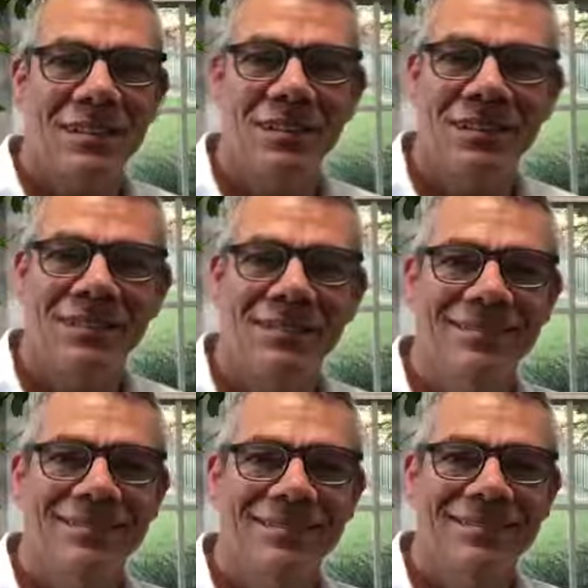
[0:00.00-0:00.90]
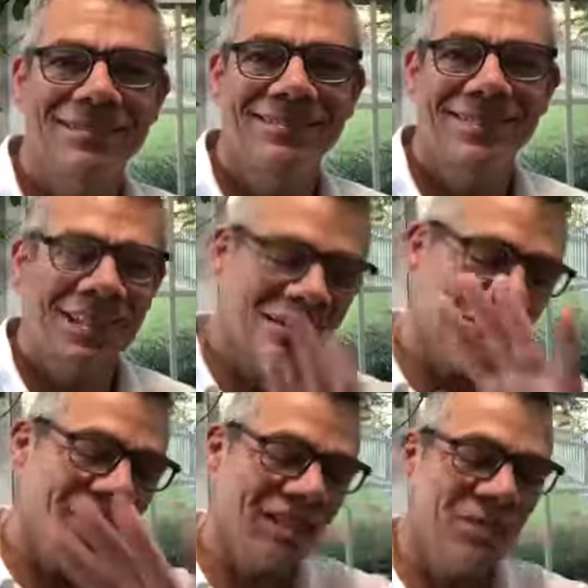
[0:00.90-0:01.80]
it. I'll see
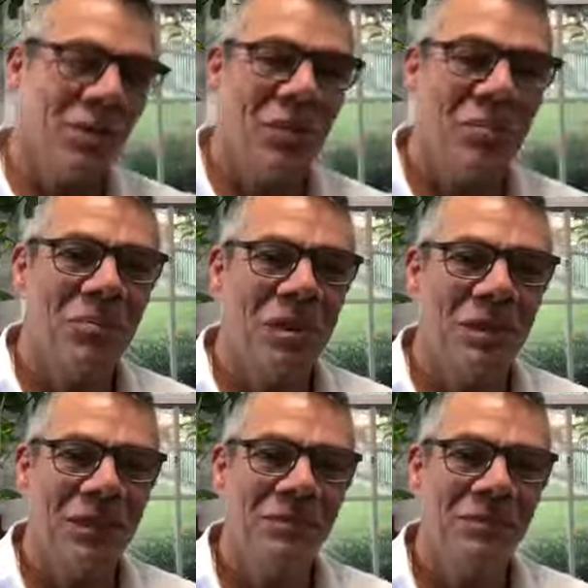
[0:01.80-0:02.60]
you guys tomorrow. Bye-bye.